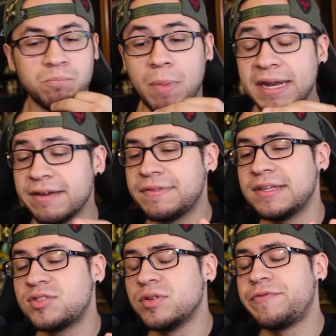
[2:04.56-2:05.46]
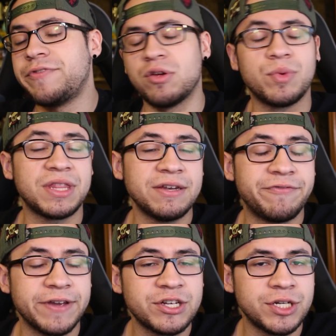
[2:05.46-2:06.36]
Many of these do fit within
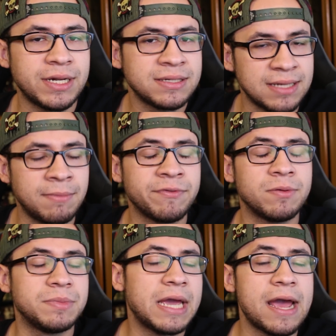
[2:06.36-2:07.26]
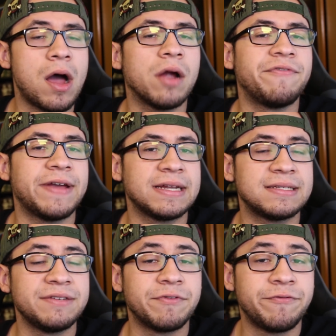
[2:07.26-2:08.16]
fiction, and some of them, yeah, are
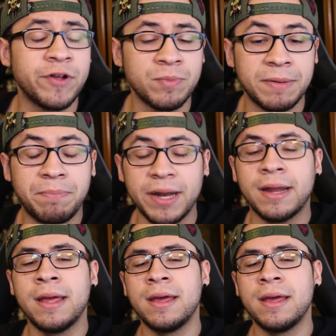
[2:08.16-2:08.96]
fantasy fulfillment, but